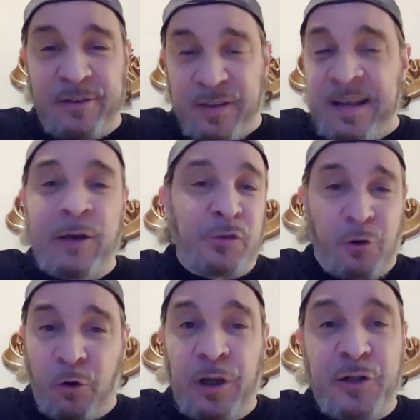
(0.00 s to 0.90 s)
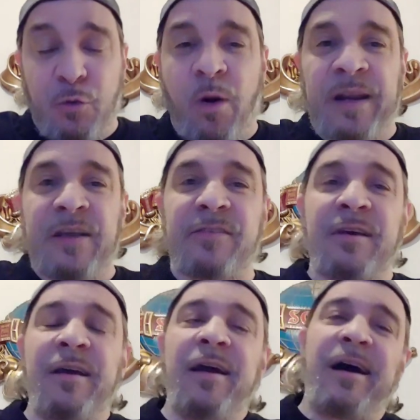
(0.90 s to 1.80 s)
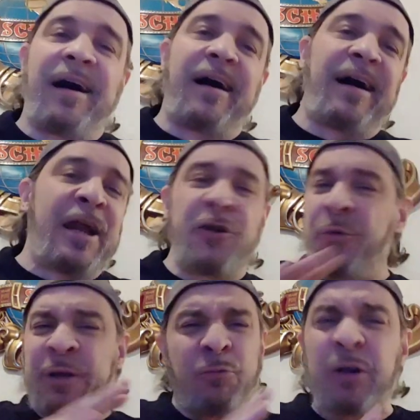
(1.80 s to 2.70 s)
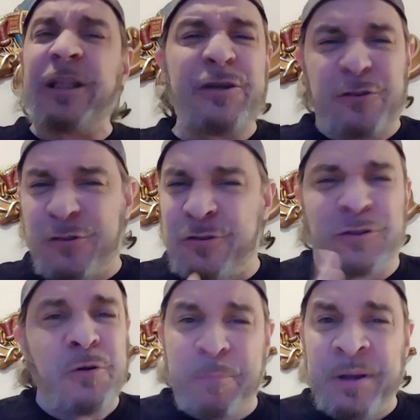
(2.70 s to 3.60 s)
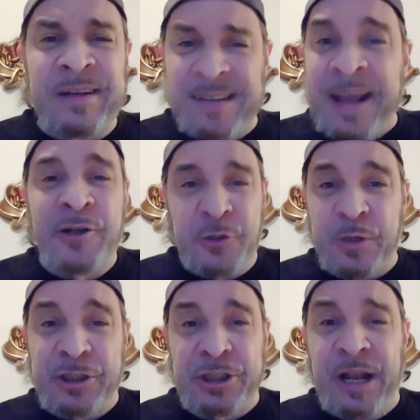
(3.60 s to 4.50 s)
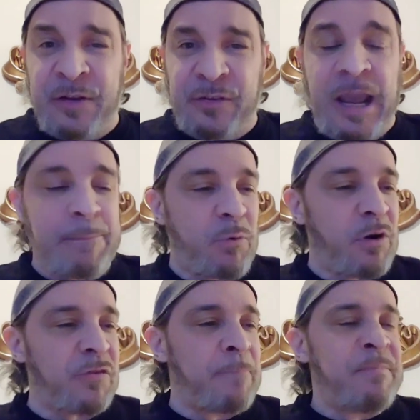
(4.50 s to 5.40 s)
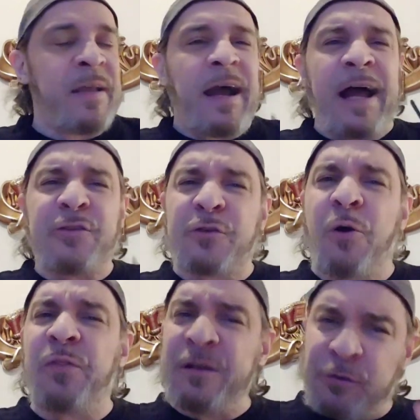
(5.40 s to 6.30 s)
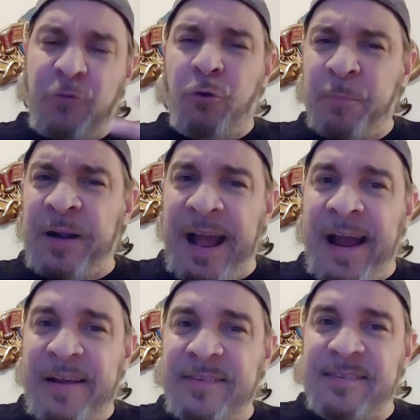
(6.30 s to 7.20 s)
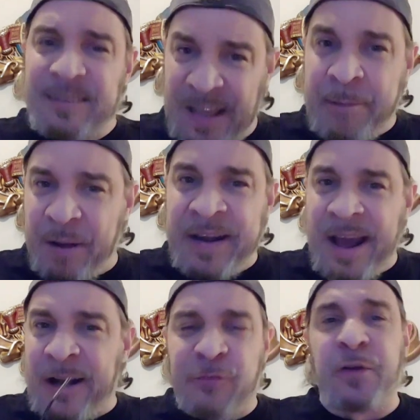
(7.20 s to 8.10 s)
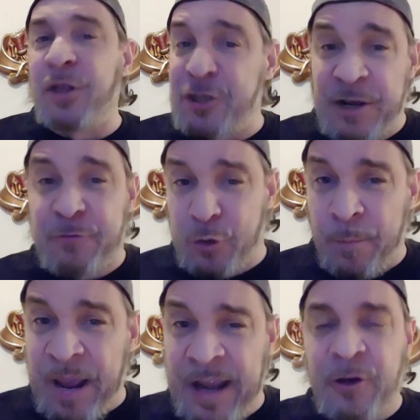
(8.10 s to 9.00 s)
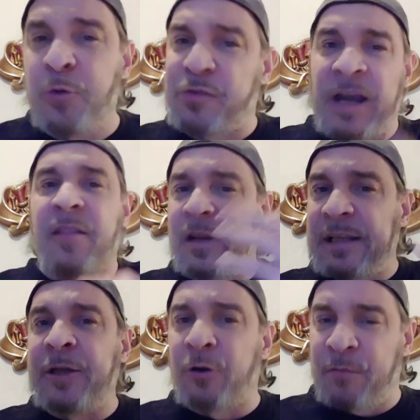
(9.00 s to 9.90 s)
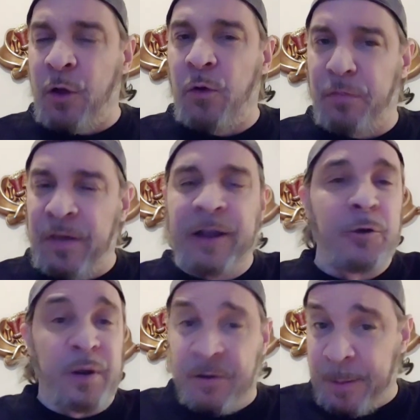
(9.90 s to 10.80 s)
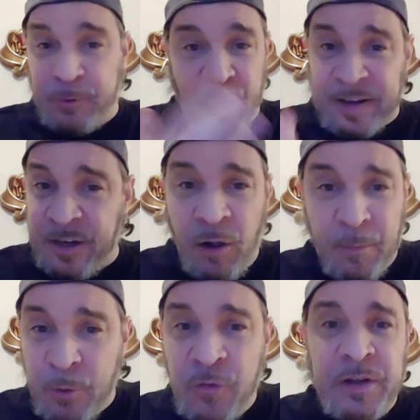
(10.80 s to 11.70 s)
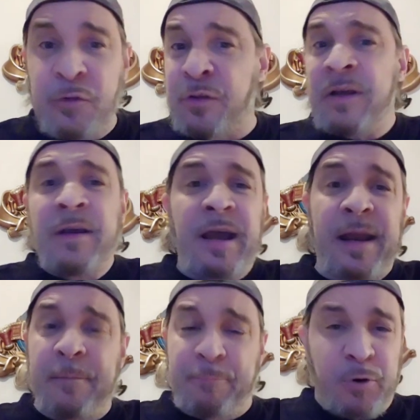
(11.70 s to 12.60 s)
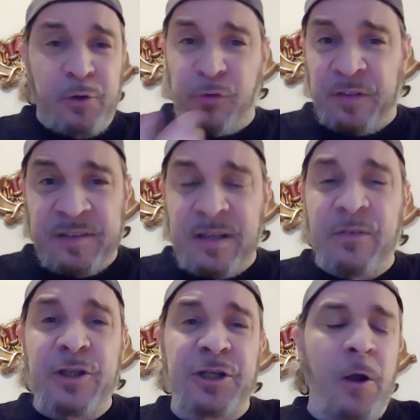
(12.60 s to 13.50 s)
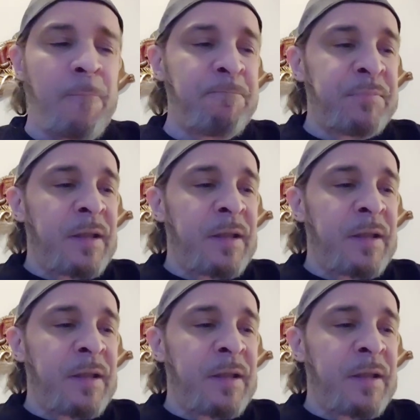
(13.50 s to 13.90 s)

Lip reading: teens and early 20s, and doing really stupid, dangerous shit on skateboards. And so these group of guys, led by Knoxville and Jeff Tremaine, who's kind of the leader of the whole thing, who ended up directing all the movies and producing the TV show,